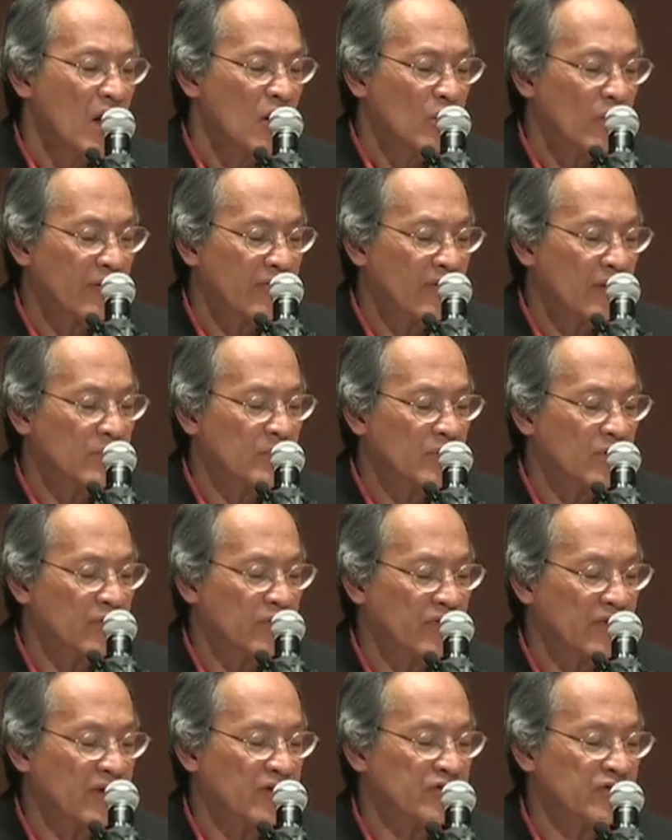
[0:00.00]
When the
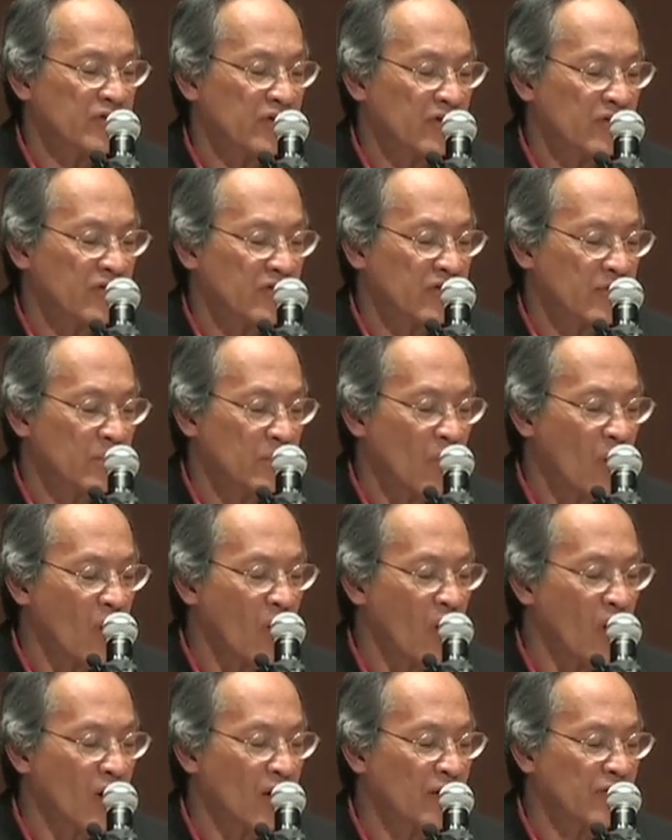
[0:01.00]
musicians
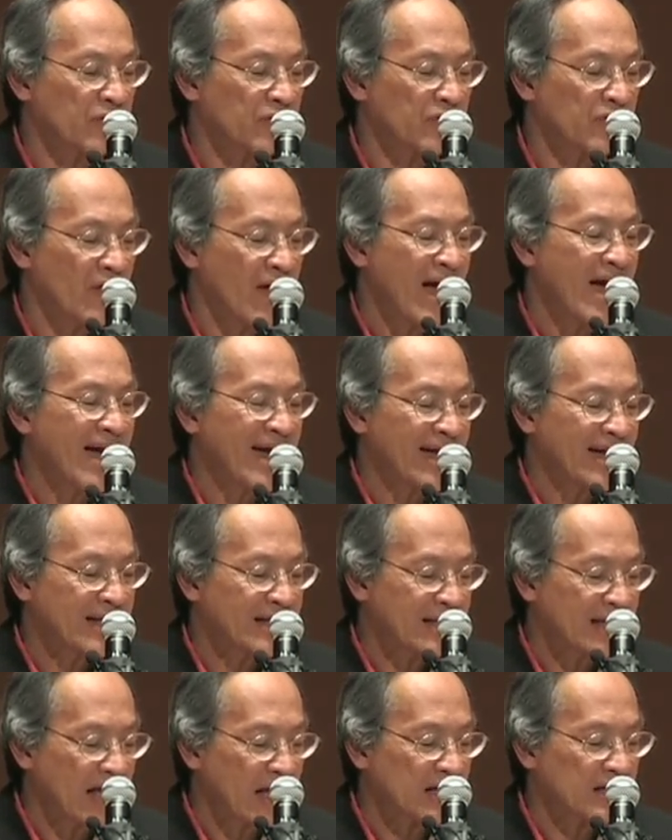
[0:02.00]
pause,
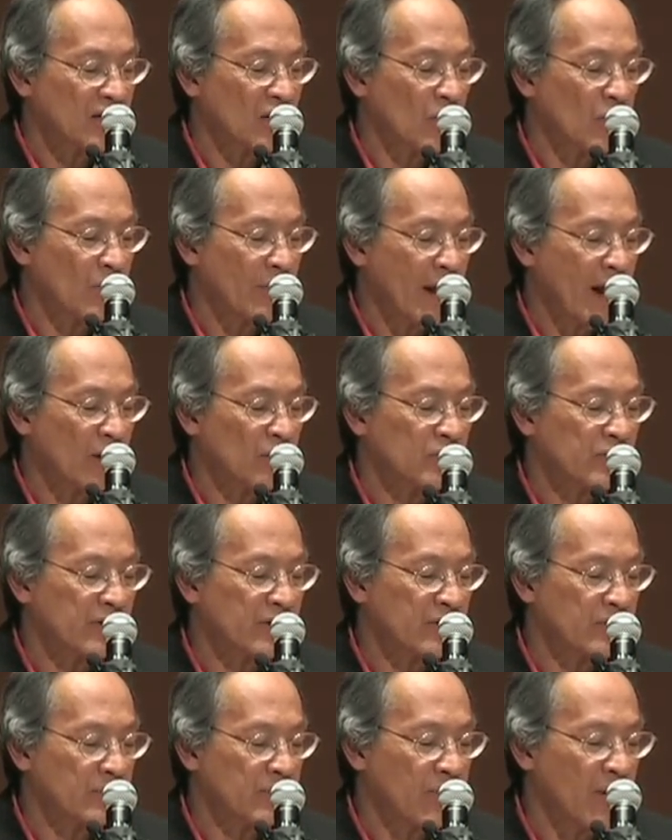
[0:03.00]
yellow
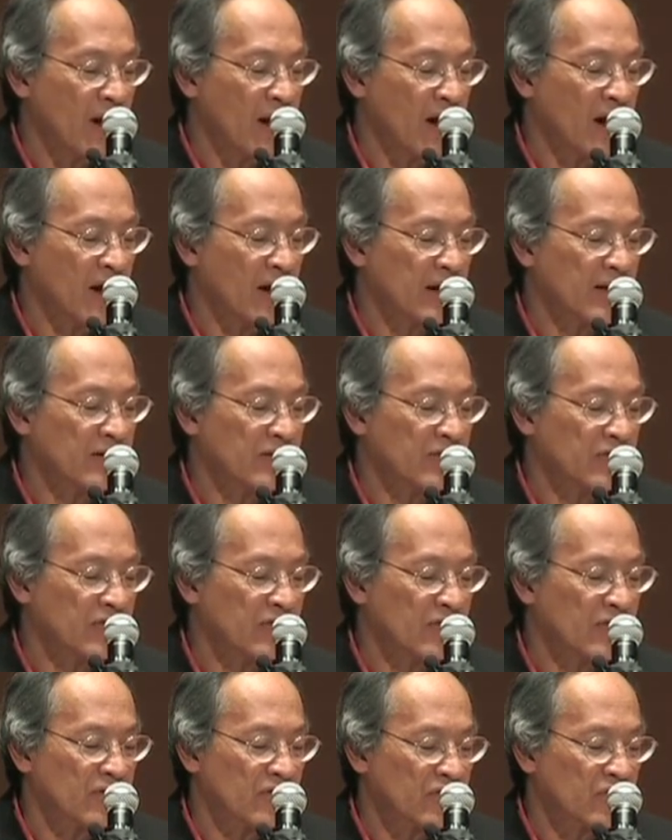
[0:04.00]
mountain pines
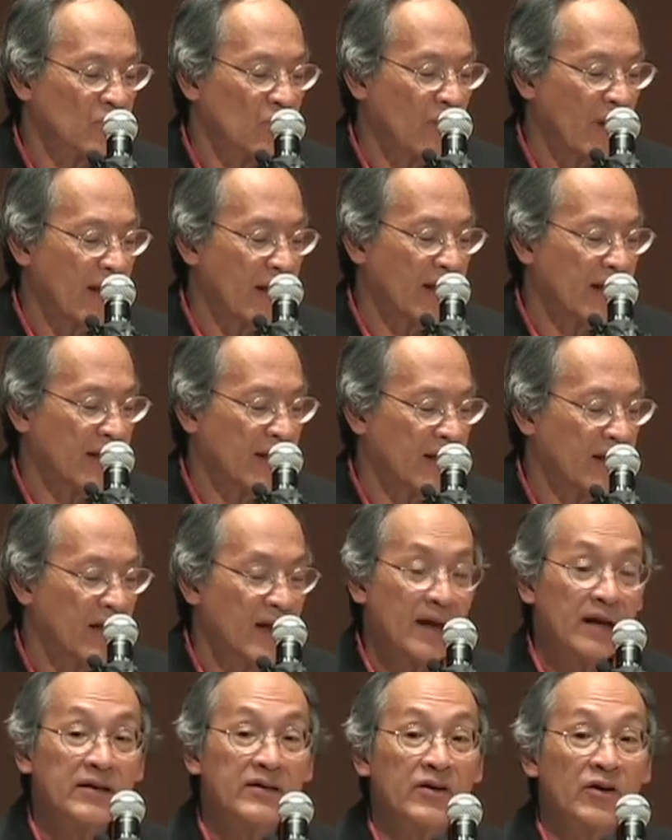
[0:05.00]
sway
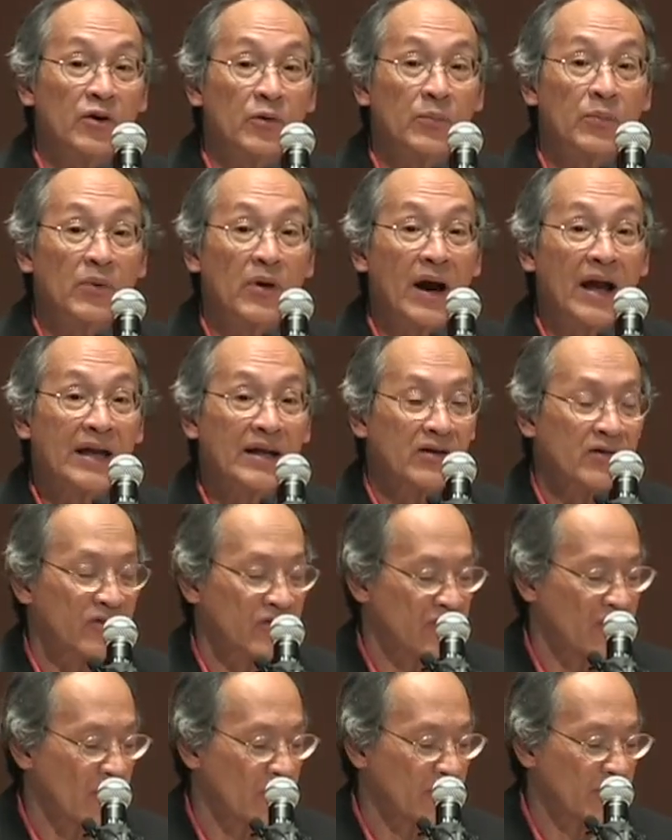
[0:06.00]
near bright
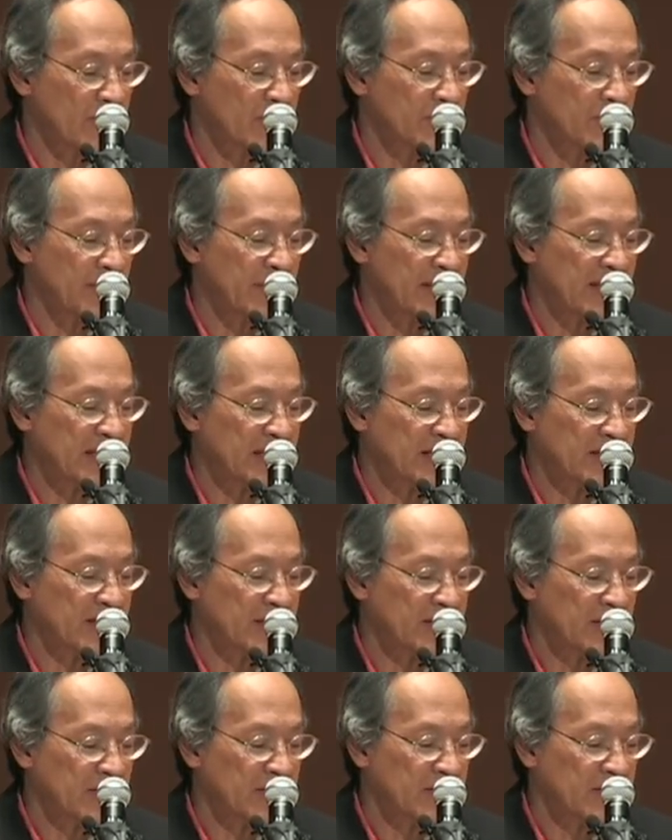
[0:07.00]
summit peak.